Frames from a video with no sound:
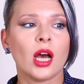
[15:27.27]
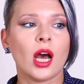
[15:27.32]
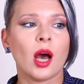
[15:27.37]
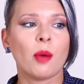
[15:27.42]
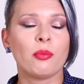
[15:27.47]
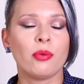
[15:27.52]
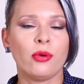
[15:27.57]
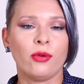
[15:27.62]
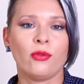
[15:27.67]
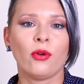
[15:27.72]

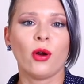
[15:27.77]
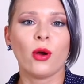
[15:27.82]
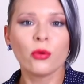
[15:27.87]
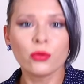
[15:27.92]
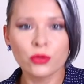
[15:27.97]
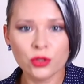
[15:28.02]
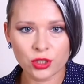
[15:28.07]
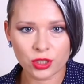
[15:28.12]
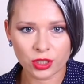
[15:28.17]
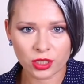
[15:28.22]

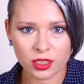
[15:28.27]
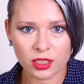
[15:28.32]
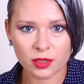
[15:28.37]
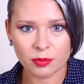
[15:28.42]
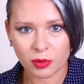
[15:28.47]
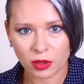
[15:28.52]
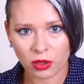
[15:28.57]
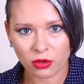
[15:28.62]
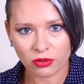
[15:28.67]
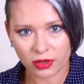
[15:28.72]
approach
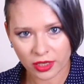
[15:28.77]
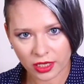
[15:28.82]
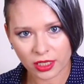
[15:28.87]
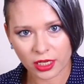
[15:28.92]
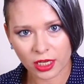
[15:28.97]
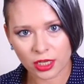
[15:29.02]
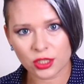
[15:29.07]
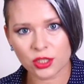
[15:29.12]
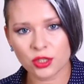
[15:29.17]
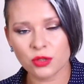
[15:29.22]
exploring
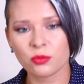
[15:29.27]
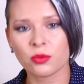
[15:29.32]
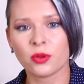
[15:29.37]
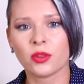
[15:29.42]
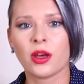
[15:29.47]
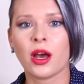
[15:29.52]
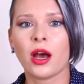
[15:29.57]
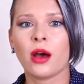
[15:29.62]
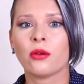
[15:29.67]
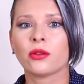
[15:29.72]
niche
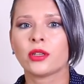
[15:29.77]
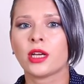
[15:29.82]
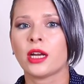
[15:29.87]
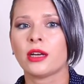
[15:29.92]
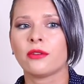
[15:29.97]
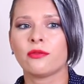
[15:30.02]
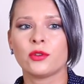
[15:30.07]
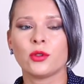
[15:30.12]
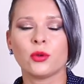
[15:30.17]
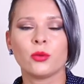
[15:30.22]
without
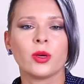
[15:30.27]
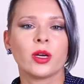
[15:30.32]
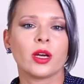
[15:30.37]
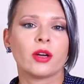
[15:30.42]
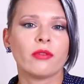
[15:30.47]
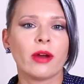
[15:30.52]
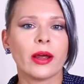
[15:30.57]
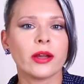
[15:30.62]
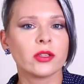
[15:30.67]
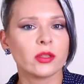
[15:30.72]
kind of doing
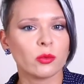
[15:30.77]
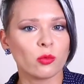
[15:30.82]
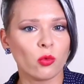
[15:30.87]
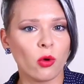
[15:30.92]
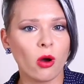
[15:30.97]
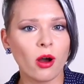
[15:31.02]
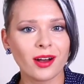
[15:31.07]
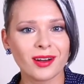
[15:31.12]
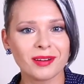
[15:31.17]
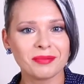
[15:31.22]
a random
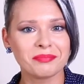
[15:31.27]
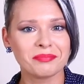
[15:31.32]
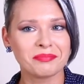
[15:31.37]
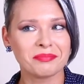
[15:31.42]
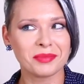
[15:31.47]
walk.